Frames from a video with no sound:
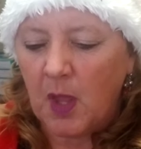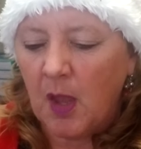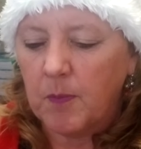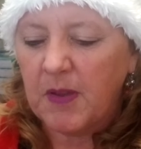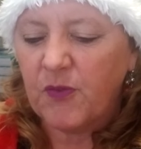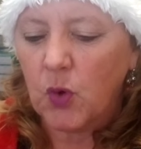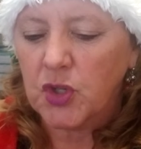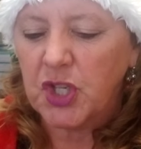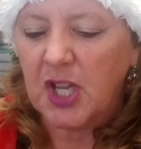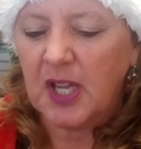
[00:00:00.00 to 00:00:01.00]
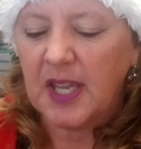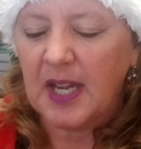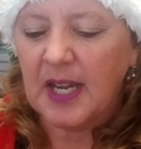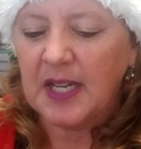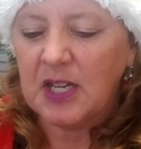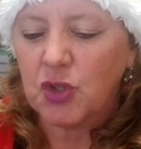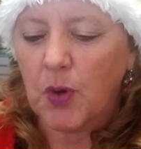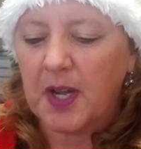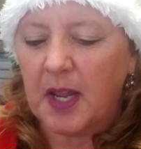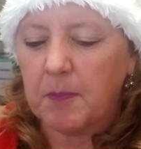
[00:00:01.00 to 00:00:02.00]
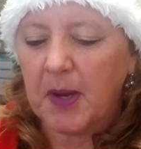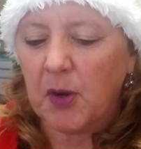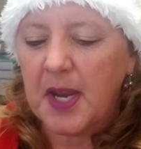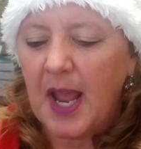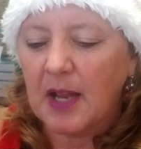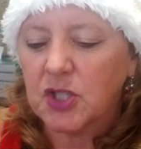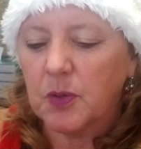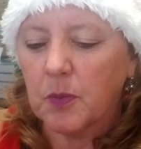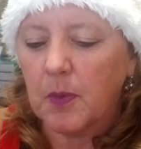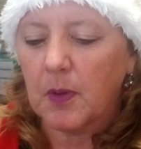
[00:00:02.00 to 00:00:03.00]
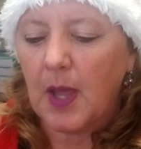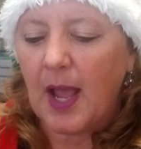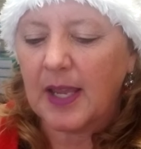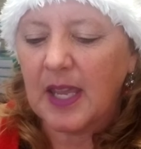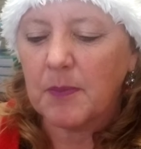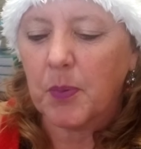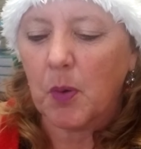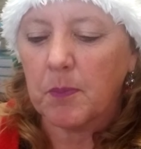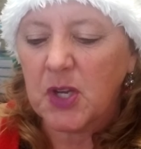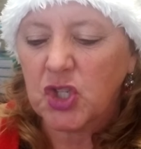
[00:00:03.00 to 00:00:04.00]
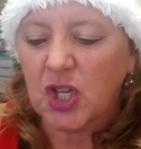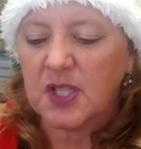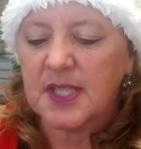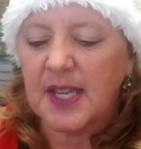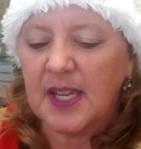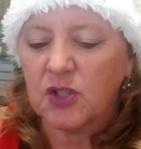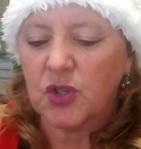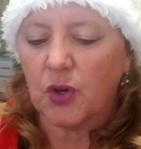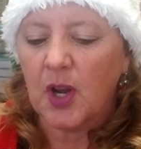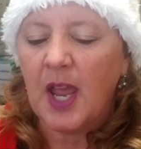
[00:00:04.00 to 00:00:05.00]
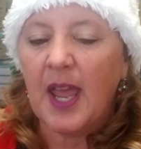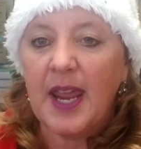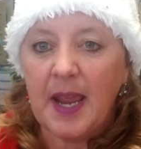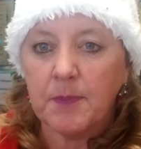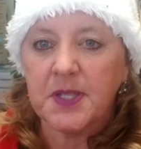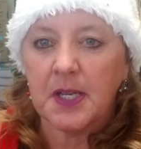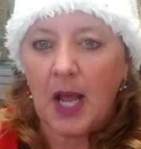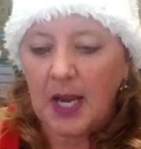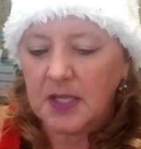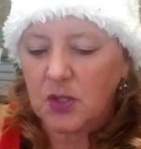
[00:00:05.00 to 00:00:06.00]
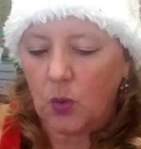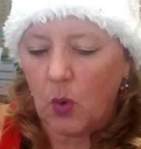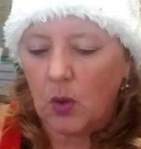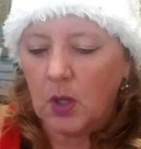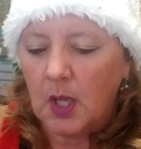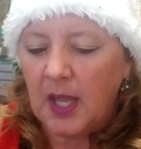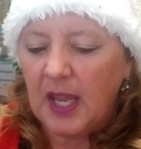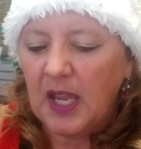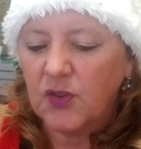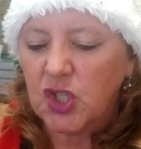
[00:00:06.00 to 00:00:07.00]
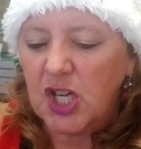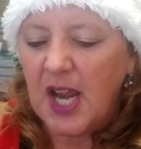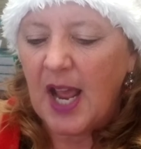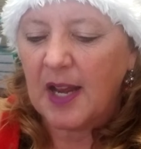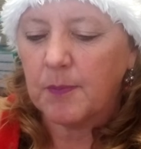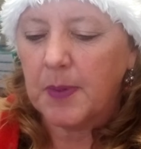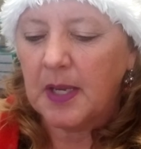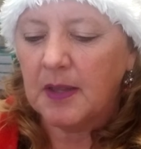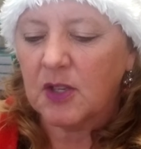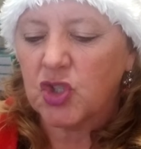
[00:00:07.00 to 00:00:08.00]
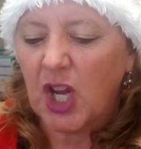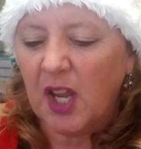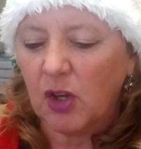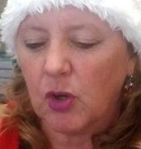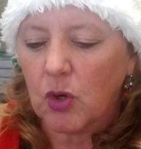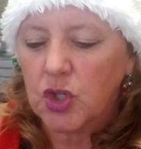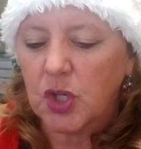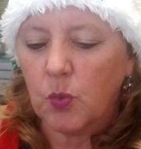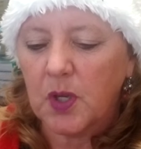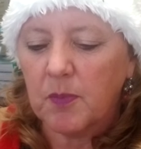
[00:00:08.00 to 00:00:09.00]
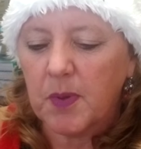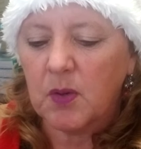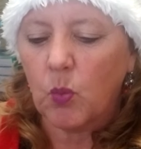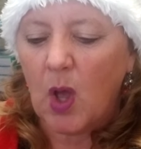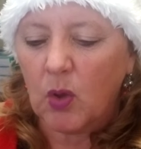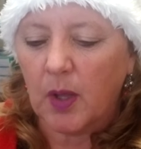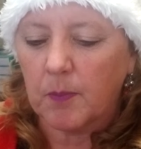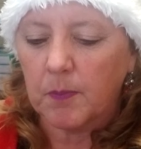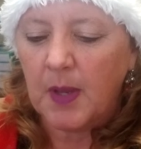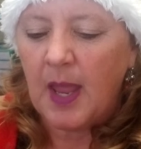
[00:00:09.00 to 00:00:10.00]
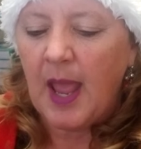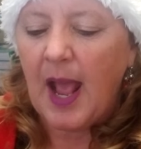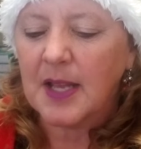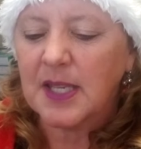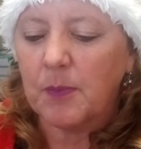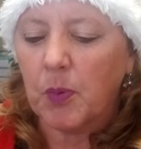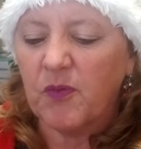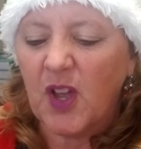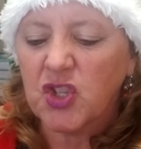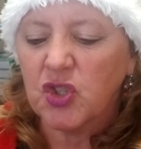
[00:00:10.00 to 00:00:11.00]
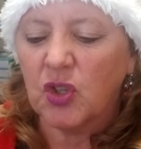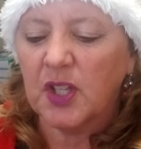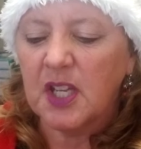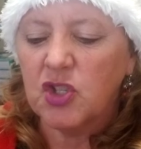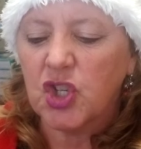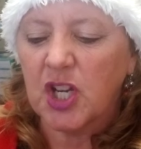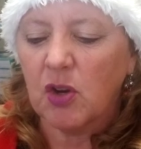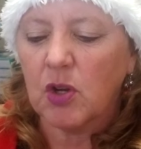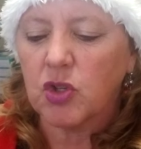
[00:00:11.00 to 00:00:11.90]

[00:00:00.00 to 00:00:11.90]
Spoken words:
Before she could get any training, Mary had to get permission to enter Hampton High School. If she had been the janitor, she would have been welcome. As a professional engineer in